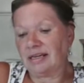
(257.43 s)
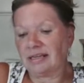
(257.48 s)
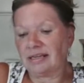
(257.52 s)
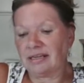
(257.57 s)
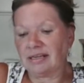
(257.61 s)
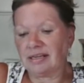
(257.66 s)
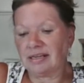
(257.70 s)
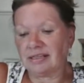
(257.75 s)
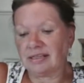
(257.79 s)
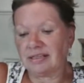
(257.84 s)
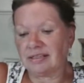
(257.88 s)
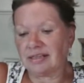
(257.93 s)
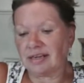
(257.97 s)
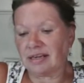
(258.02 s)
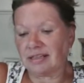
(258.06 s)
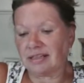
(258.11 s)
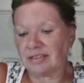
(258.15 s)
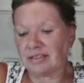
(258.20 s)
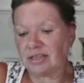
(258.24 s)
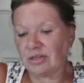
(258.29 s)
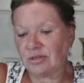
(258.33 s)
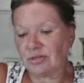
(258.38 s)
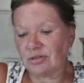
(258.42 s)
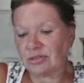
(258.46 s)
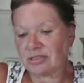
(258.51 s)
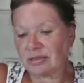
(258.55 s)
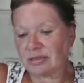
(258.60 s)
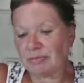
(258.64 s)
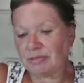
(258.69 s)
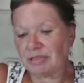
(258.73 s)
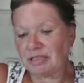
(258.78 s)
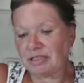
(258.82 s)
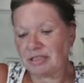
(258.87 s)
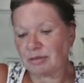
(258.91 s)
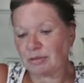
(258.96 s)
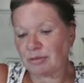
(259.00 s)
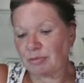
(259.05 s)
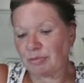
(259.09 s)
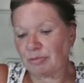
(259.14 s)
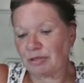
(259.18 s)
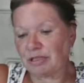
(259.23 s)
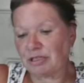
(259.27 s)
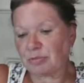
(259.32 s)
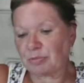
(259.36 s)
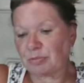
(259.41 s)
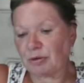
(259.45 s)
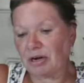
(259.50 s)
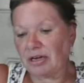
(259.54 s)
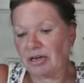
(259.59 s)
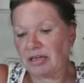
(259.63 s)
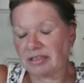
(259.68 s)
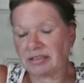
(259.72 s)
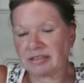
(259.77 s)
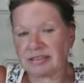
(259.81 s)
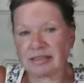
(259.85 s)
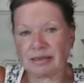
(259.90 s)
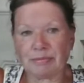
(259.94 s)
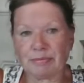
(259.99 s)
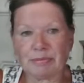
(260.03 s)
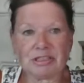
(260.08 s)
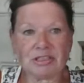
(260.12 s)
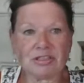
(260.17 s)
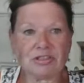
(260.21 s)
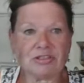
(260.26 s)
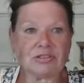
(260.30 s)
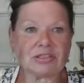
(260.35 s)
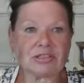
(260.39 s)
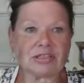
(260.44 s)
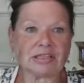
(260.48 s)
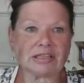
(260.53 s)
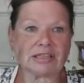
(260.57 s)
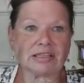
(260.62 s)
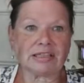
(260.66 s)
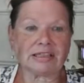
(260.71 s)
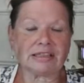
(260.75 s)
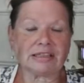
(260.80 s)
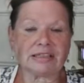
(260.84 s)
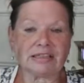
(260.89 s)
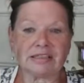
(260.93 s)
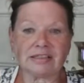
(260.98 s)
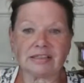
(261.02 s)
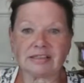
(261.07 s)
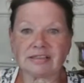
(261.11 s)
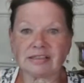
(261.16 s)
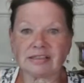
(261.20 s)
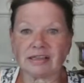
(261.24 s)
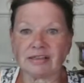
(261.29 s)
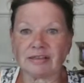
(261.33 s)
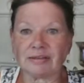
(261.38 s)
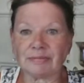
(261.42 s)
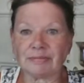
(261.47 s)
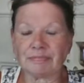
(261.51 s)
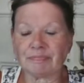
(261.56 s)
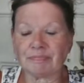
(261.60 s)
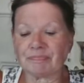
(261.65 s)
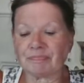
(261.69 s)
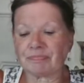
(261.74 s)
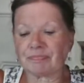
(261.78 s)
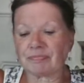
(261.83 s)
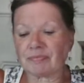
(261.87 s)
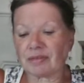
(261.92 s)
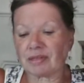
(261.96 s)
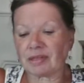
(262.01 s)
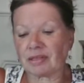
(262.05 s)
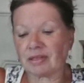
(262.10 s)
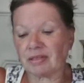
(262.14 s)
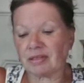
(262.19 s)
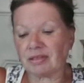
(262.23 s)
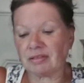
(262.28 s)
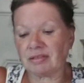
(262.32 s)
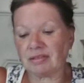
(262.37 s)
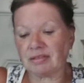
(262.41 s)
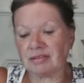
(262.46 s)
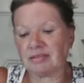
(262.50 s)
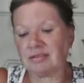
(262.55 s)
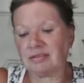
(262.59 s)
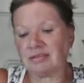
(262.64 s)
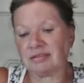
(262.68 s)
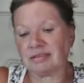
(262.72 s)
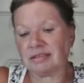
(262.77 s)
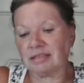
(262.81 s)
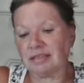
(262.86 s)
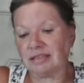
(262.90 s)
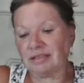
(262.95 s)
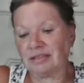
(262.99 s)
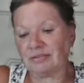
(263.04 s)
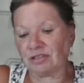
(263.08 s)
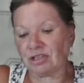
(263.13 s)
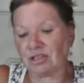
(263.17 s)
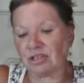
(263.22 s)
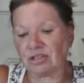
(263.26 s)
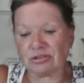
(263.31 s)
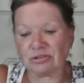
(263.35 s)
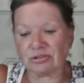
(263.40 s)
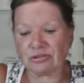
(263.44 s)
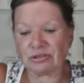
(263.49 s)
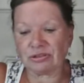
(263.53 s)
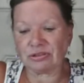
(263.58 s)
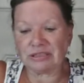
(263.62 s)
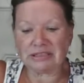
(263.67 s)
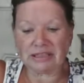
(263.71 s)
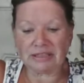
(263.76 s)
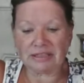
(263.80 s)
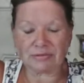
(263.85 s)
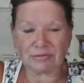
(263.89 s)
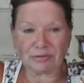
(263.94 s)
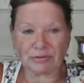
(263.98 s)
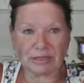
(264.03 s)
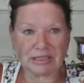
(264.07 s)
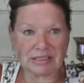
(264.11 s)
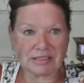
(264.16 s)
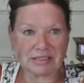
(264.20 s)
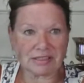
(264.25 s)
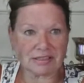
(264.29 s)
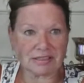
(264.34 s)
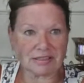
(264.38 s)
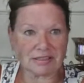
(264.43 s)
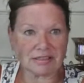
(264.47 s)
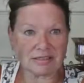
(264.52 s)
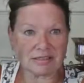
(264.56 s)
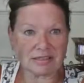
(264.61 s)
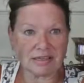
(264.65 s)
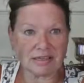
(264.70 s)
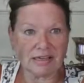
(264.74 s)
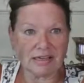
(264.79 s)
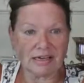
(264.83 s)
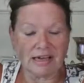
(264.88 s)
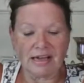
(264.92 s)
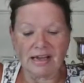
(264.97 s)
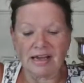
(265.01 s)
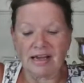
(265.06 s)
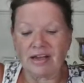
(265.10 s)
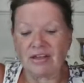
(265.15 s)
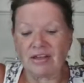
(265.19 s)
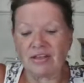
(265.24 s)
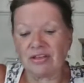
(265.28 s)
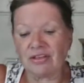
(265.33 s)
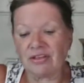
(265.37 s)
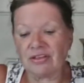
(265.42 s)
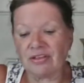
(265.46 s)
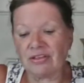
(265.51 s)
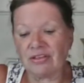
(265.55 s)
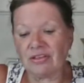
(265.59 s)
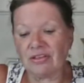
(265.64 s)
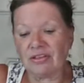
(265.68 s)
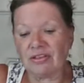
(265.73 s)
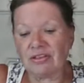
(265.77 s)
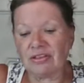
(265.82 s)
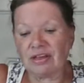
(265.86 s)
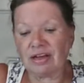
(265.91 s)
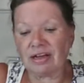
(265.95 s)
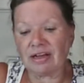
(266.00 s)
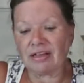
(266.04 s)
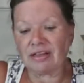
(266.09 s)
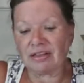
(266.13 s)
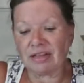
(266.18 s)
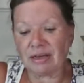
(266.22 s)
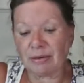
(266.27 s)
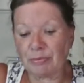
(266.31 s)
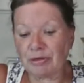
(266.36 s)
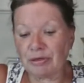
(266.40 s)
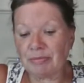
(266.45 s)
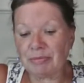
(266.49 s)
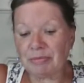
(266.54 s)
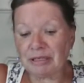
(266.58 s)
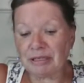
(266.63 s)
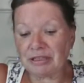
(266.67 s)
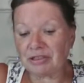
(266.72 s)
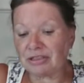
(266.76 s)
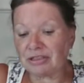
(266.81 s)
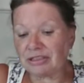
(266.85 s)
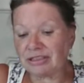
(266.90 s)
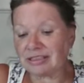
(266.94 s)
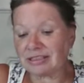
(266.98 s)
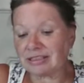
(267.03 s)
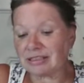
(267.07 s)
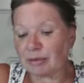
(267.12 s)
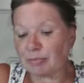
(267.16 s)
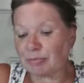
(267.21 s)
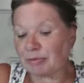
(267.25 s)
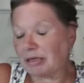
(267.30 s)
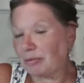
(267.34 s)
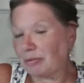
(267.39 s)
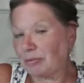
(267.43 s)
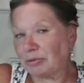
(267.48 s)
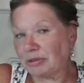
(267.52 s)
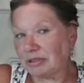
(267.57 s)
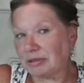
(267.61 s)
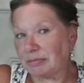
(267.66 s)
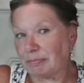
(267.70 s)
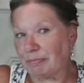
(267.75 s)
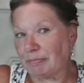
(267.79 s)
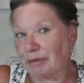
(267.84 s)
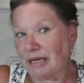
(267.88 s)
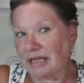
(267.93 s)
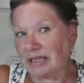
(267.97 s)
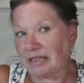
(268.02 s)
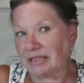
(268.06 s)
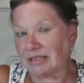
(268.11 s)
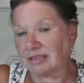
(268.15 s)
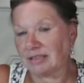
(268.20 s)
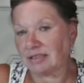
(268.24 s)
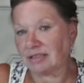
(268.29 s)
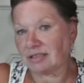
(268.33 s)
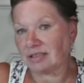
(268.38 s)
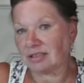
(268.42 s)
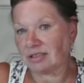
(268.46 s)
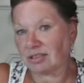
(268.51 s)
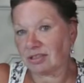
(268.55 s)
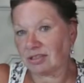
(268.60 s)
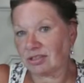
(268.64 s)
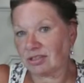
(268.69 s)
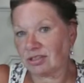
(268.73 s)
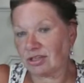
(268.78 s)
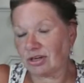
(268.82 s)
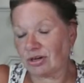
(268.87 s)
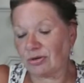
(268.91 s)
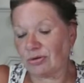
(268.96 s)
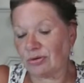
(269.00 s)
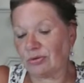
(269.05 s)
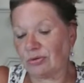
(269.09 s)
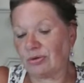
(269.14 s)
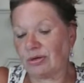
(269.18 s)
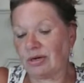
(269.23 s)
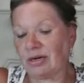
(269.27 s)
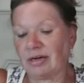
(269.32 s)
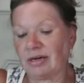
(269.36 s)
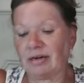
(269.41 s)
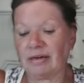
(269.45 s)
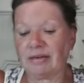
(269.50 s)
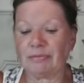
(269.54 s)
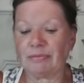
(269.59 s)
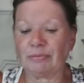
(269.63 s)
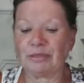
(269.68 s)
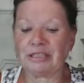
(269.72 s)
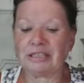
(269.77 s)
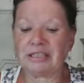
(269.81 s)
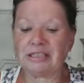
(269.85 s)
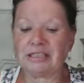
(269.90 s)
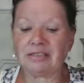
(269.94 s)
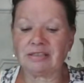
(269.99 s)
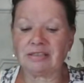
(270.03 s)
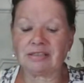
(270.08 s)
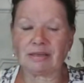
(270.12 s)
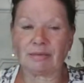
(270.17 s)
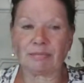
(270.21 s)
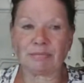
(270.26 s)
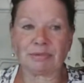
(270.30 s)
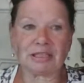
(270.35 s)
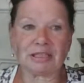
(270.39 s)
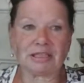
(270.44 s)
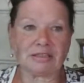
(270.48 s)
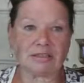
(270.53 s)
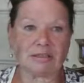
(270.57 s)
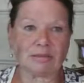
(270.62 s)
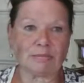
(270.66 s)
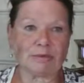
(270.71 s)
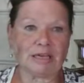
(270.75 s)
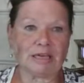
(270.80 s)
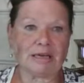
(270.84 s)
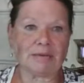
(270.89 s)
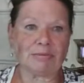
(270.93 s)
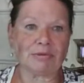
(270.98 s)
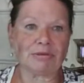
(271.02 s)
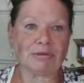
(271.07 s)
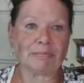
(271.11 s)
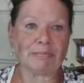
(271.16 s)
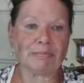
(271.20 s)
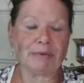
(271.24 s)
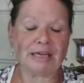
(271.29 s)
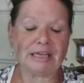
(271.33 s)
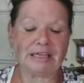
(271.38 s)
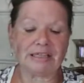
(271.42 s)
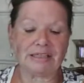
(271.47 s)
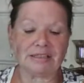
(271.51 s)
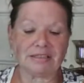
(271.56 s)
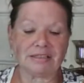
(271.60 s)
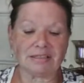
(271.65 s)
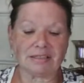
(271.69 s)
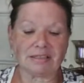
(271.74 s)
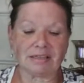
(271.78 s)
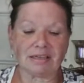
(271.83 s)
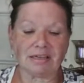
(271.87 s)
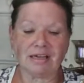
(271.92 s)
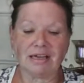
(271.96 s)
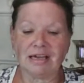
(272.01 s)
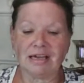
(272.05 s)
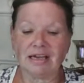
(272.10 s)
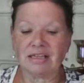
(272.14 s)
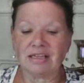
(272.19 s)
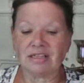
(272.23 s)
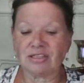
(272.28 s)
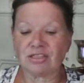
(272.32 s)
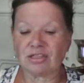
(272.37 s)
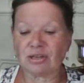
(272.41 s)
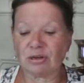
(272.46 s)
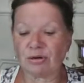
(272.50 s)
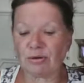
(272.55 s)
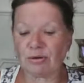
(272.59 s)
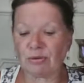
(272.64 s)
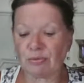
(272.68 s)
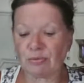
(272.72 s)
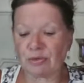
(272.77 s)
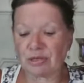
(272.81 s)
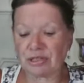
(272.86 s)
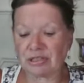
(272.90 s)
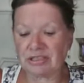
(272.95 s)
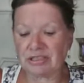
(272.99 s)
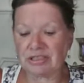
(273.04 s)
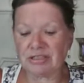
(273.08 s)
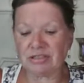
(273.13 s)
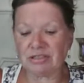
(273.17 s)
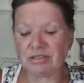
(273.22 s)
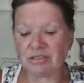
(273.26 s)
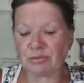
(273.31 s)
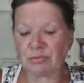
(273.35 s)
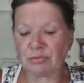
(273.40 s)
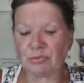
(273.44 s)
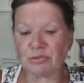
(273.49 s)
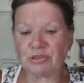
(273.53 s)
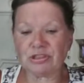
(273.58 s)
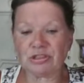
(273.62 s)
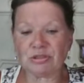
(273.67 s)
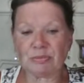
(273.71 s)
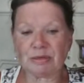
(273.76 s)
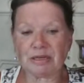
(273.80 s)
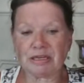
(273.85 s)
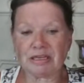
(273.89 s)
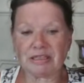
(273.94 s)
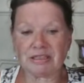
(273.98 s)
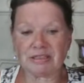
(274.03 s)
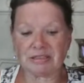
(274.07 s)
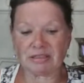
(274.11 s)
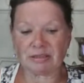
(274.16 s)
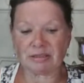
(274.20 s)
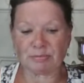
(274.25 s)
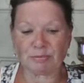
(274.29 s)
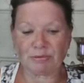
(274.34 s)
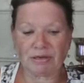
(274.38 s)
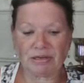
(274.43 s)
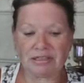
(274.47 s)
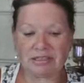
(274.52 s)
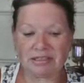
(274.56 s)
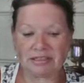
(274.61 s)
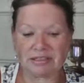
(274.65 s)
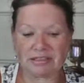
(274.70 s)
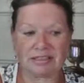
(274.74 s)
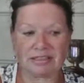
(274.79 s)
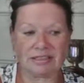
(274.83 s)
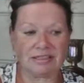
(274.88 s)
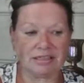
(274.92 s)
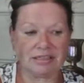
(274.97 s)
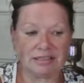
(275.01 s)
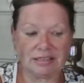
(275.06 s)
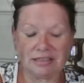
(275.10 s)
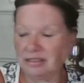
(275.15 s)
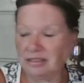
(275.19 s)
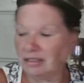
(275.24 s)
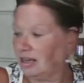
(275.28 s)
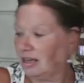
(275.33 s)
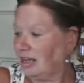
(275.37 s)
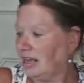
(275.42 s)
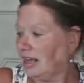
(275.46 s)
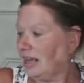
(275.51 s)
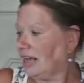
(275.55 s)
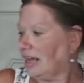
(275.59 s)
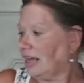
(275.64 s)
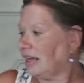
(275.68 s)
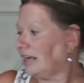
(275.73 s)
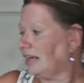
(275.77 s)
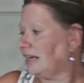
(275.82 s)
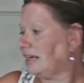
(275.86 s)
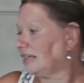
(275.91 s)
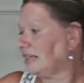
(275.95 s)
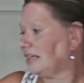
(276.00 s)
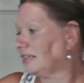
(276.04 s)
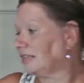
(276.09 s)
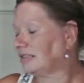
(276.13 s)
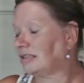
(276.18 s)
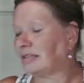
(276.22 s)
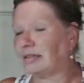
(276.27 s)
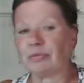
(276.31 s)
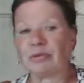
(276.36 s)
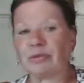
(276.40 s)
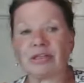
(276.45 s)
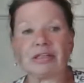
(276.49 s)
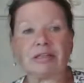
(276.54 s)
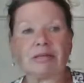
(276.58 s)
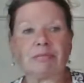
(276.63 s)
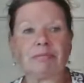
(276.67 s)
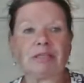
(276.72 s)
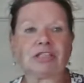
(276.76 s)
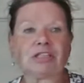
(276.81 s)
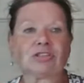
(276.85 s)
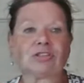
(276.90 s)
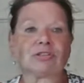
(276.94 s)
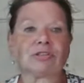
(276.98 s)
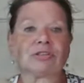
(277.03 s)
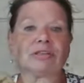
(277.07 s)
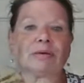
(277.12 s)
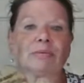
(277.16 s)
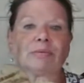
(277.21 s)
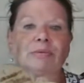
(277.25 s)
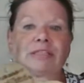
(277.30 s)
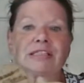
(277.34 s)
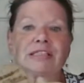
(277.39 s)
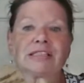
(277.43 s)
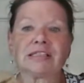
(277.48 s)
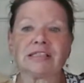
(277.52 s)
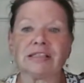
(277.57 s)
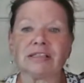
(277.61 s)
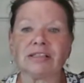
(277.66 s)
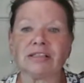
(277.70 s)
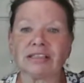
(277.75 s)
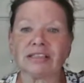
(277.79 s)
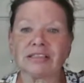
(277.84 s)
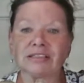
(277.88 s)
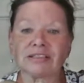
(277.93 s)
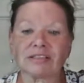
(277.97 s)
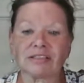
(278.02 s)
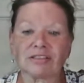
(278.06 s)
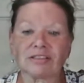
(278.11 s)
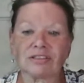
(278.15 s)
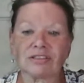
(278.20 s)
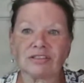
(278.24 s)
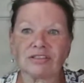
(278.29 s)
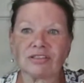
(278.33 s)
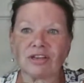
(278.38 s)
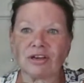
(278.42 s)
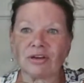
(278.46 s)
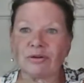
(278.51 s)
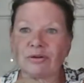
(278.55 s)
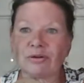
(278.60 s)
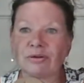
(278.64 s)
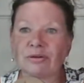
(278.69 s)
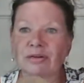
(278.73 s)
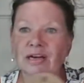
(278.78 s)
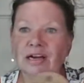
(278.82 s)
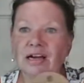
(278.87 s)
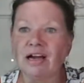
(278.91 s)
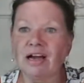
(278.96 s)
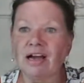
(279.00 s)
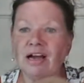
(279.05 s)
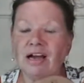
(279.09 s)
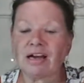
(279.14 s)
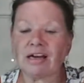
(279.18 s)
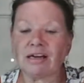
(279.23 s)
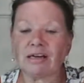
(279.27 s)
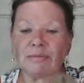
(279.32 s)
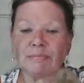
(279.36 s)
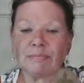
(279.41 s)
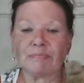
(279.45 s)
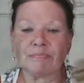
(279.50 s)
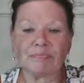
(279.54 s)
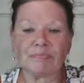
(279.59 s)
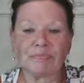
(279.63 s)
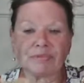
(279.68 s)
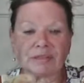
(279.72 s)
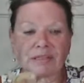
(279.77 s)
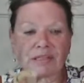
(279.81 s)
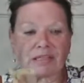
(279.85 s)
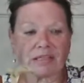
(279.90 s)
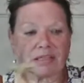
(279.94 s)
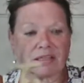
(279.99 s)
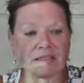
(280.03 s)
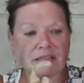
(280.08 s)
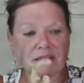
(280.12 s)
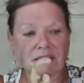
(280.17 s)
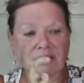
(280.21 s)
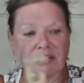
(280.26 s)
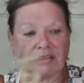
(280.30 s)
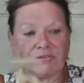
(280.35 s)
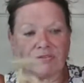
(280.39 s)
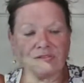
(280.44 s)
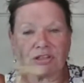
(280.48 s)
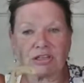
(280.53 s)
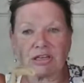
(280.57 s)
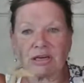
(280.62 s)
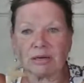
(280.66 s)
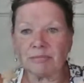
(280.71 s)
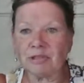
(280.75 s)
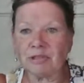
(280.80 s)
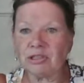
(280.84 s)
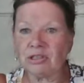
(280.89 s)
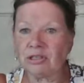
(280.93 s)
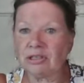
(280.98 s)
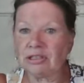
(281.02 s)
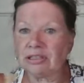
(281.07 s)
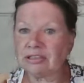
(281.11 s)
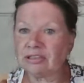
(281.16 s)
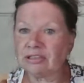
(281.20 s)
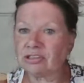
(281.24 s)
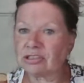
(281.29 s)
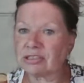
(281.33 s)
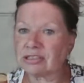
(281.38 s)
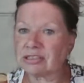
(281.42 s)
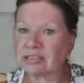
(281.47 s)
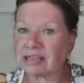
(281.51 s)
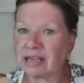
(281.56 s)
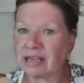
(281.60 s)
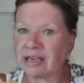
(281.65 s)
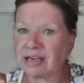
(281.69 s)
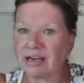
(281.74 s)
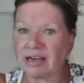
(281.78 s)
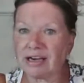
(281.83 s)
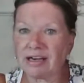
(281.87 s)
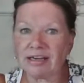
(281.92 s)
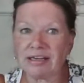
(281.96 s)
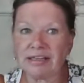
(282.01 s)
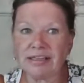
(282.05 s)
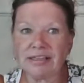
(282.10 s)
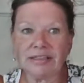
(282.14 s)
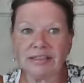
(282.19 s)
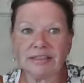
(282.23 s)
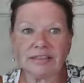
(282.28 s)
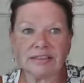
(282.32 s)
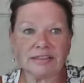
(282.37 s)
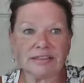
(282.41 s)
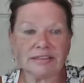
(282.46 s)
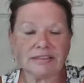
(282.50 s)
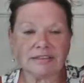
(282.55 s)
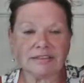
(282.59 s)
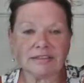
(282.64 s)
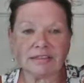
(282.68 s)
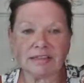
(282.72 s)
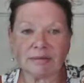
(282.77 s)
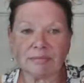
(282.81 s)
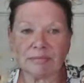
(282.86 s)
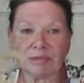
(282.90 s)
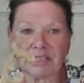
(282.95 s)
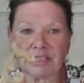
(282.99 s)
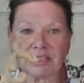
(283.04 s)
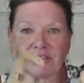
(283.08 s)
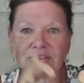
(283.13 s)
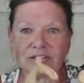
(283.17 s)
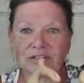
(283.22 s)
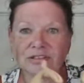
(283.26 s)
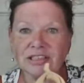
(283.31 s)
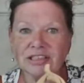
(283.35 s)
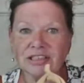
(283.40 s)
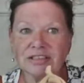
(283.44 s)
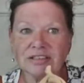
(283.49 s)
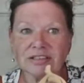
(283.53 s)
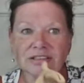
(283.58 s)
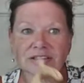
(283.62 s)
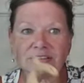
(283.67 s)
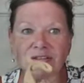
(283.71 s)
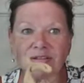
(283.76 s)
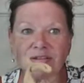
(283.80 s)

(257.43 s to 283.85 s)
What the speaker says: And I know some of these products I've been using, like these kind of concrete-like resins, they would have been good, except they wouldn't bend. So we needed something to be able to bend. So we're going to use the Would You Bend product tonight, and we're going to make sure that we seal it. So if you're coming on, just say hi and let me know you're here.